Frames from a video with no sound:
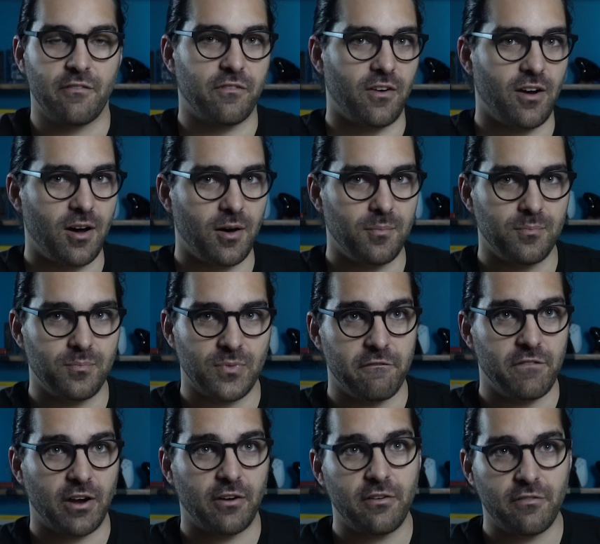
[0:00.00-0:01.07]
from
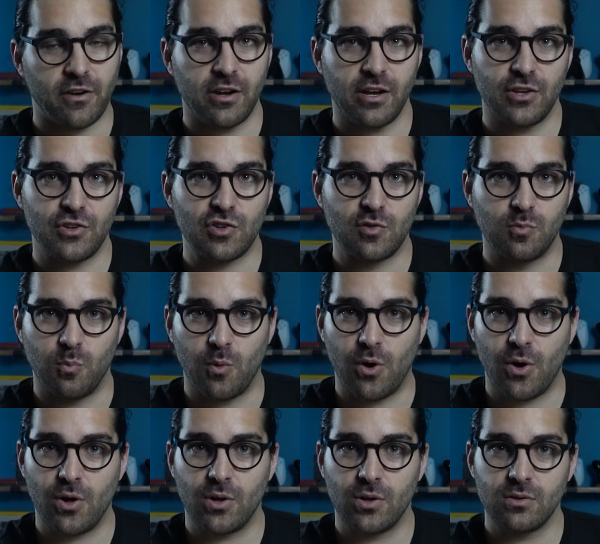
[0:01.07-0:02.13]
very, very
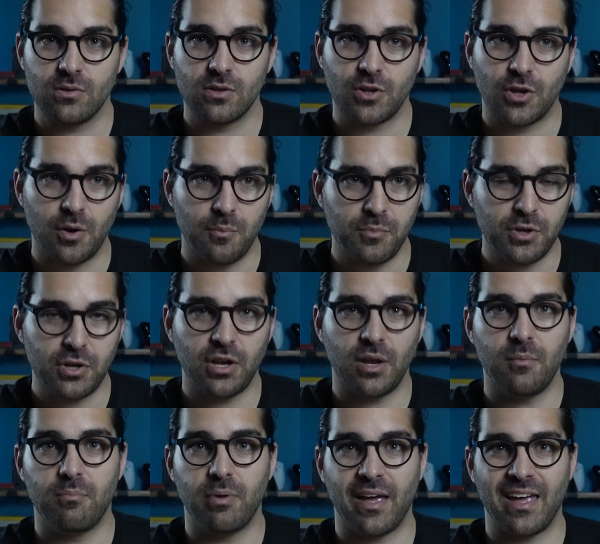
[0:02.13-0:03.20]
small
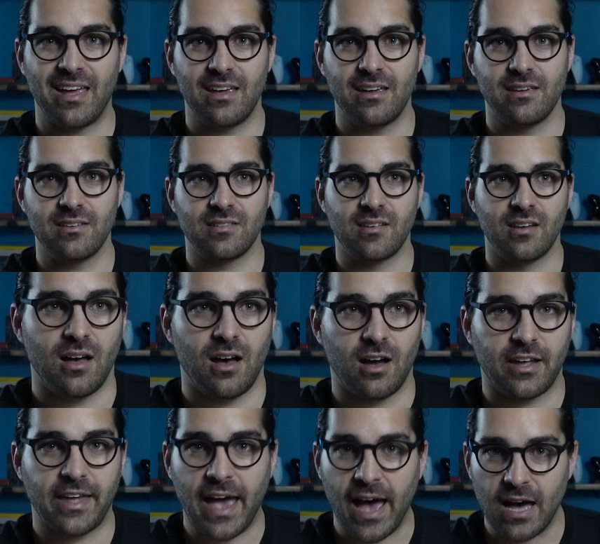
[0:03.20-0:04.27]
community-based
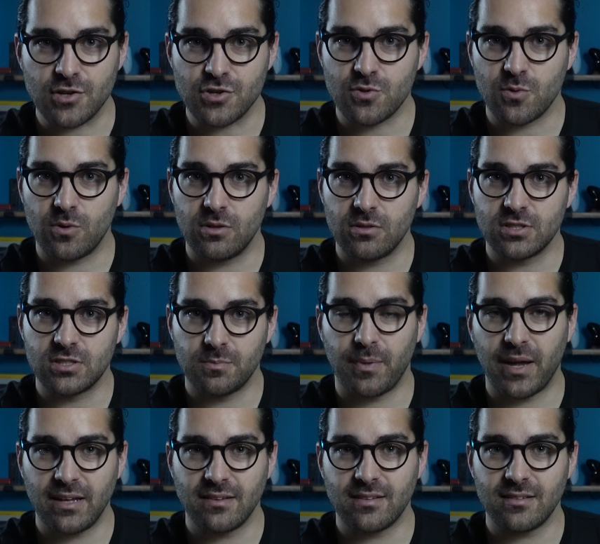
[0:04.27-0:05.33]
casual
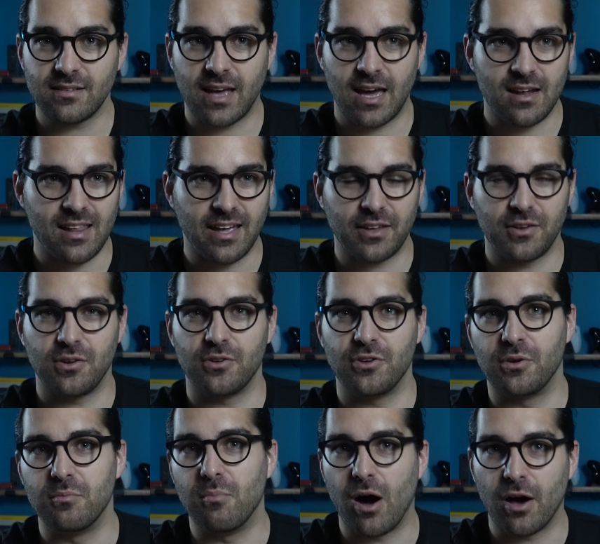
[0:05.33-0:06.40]
spaces, kind of like
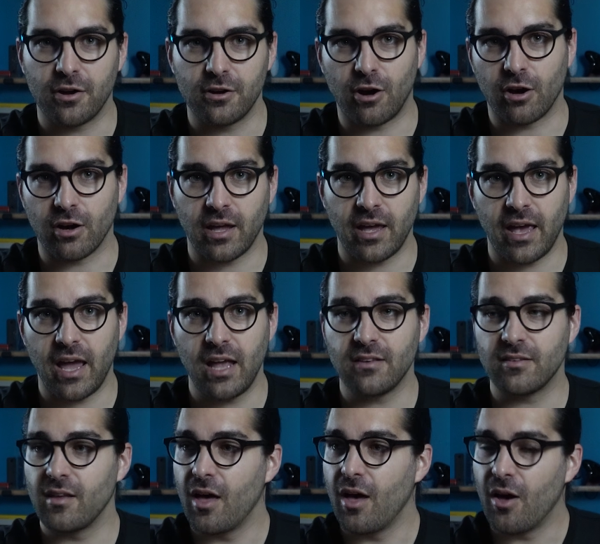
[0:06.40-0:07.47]
your modern
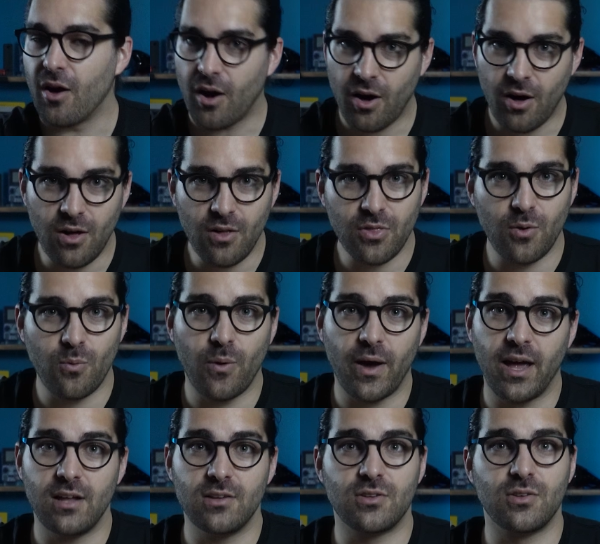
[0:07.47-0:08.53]
arcades, all the
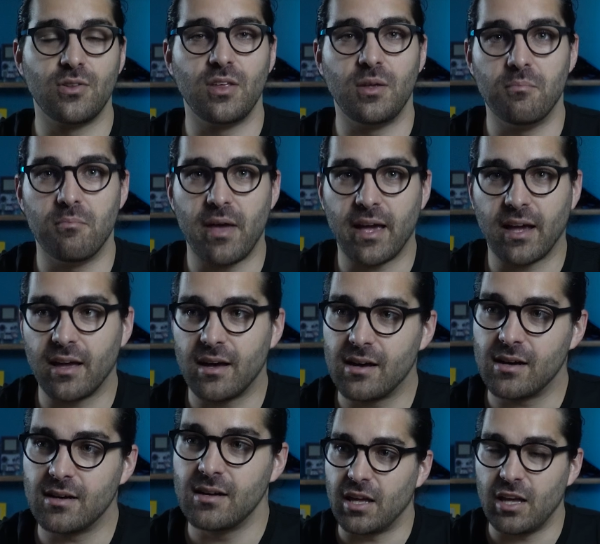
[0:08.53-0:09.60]
way to the
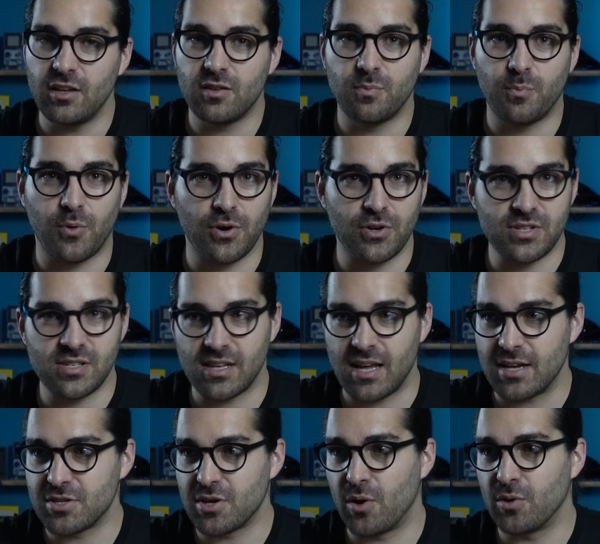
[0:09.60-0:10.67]
mega esports
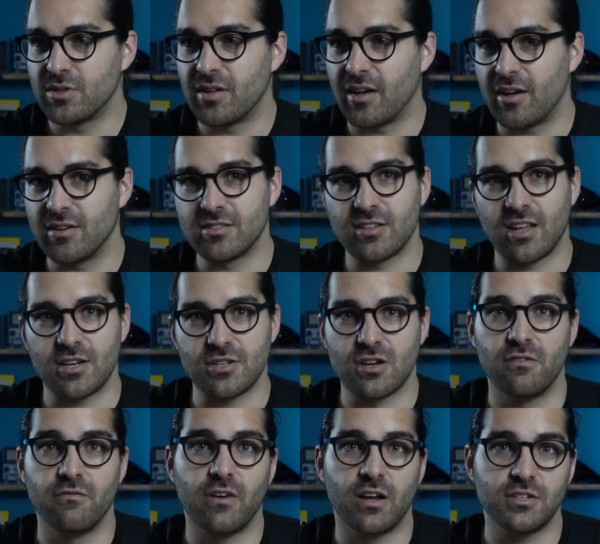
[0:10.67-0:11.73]
/ hotel /
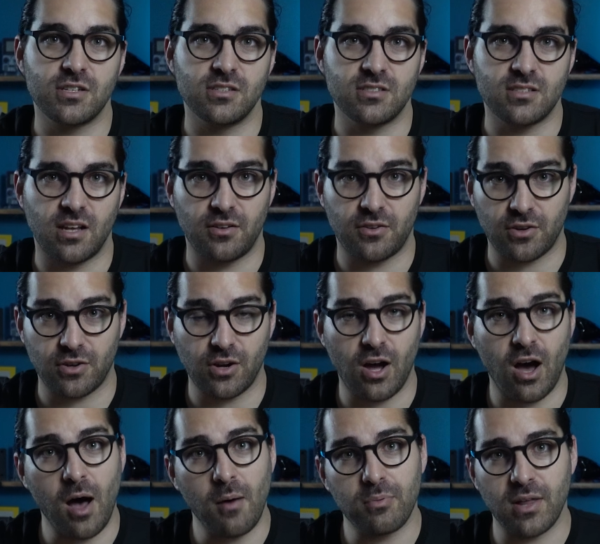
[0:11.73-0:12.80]
convention center
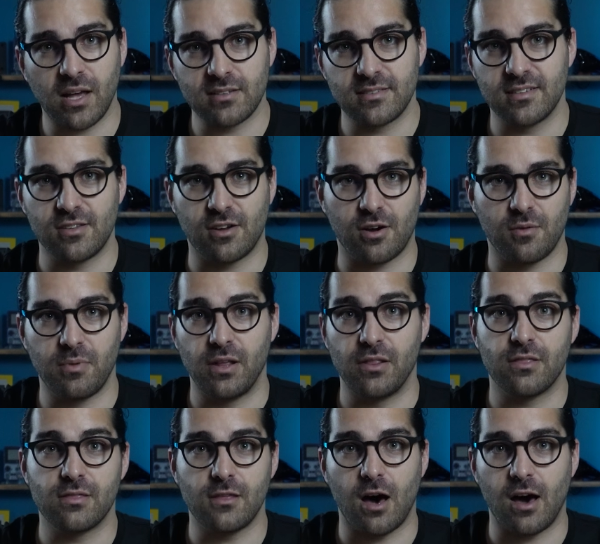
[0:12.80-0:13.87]
complexes that are being
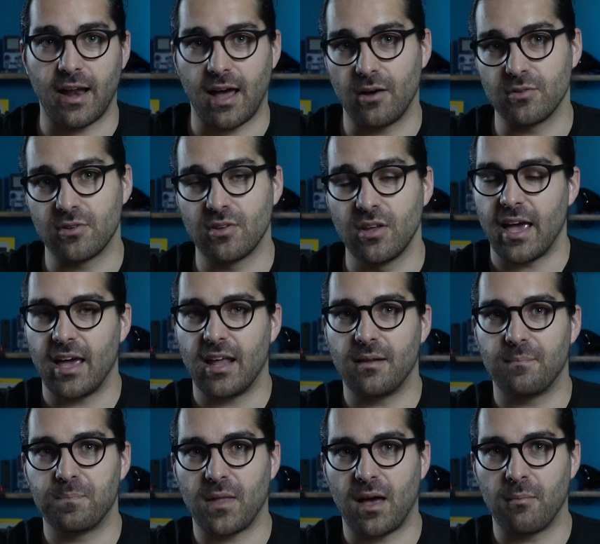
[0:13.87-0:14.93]
thought out.
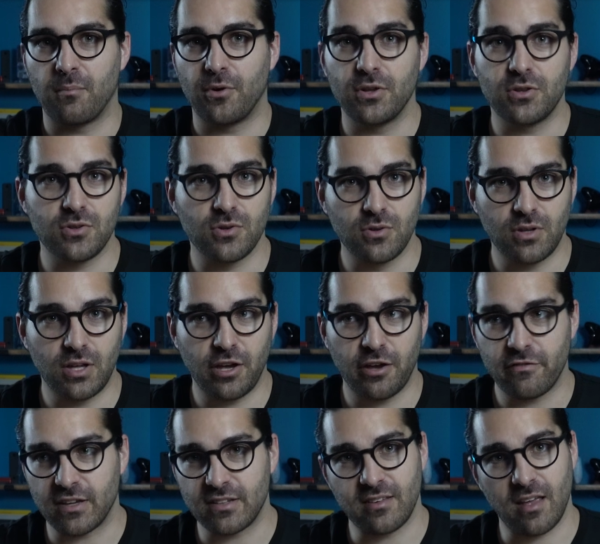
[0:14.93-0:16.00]
And I'm going to
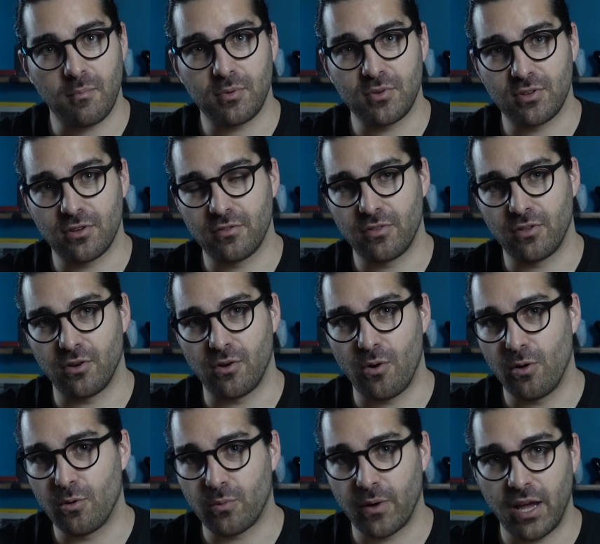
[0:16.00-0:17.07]
give examples of the
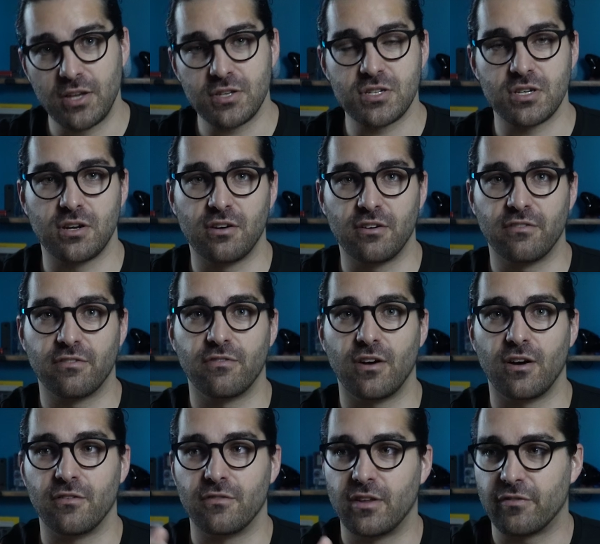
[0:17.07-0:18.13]
whole range of
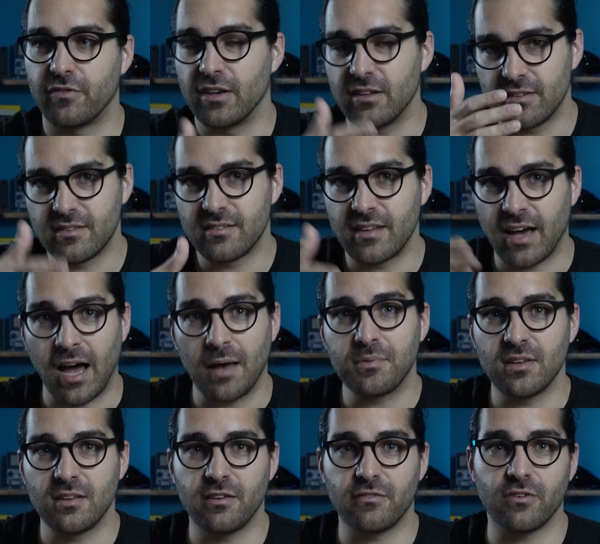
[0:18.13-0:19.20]
different types
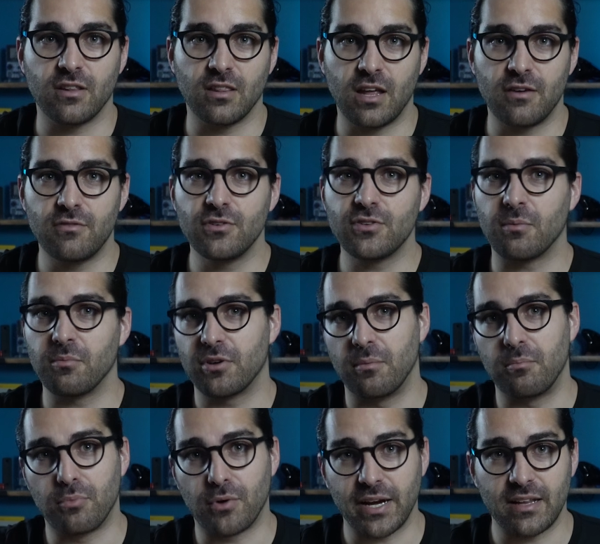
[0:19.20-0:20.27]
and different levels. I'm going to
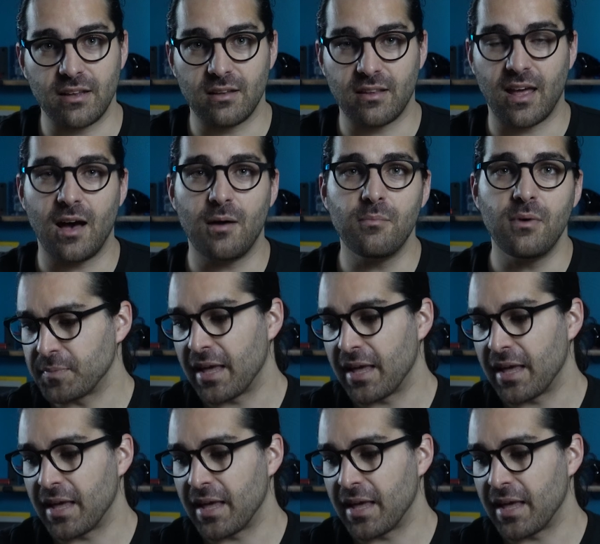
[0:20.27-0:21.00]
break them down.